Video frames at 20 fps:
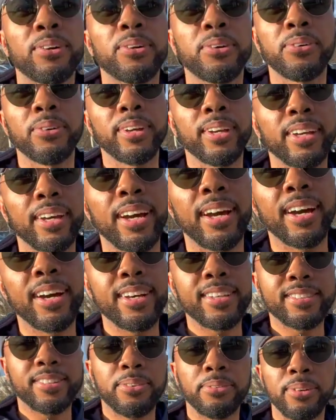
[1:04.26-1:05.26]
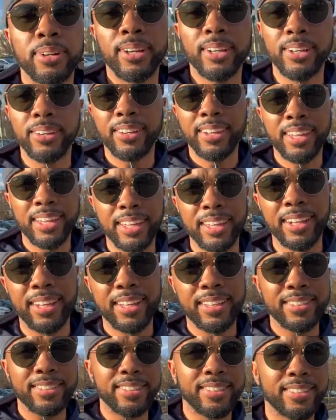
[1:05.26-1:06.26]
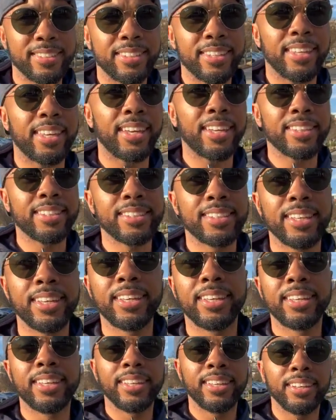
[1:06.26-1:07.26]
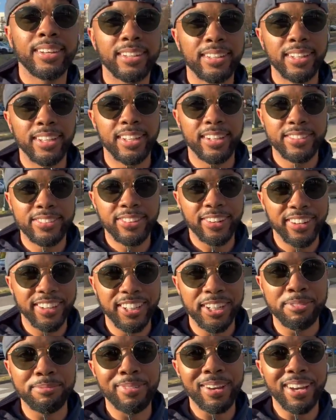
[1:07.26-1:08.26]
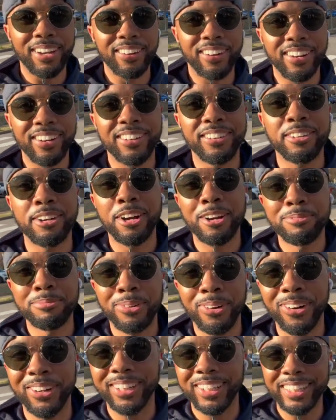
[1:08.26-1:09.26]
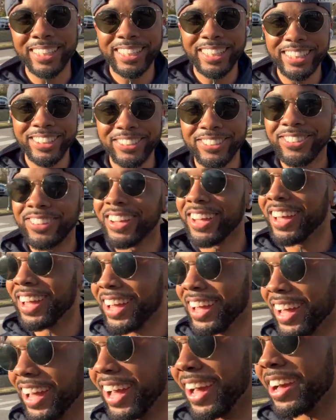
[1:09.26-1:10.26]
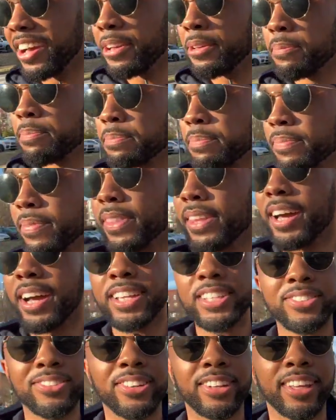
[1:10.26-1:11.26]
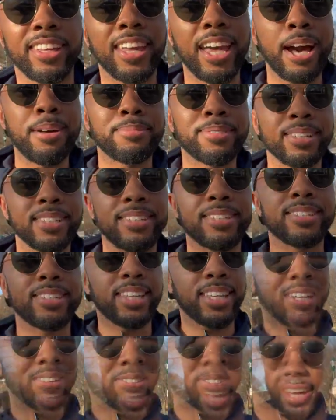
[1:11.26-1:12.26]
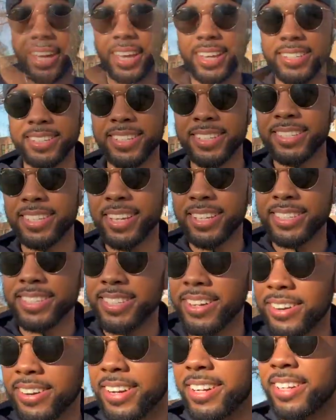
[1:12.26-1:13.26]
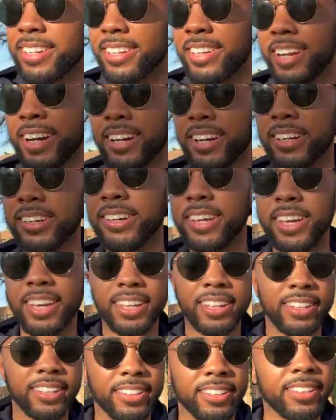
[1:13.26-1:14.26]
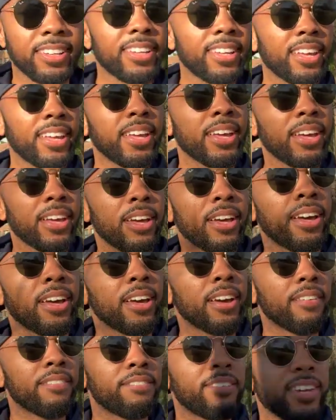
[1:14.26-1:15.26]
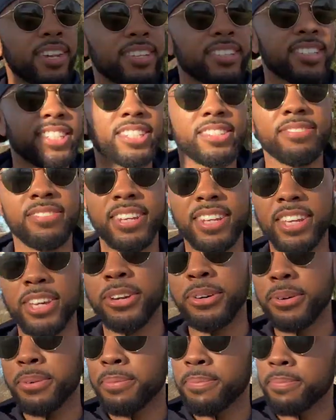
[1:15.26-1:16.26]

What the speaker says: quick, guys. I wanna go ahead and just get a truck in the background. I'm faulty legal. Just wanna capture this scene. I guess since I started it, I'll go ahead and finish this video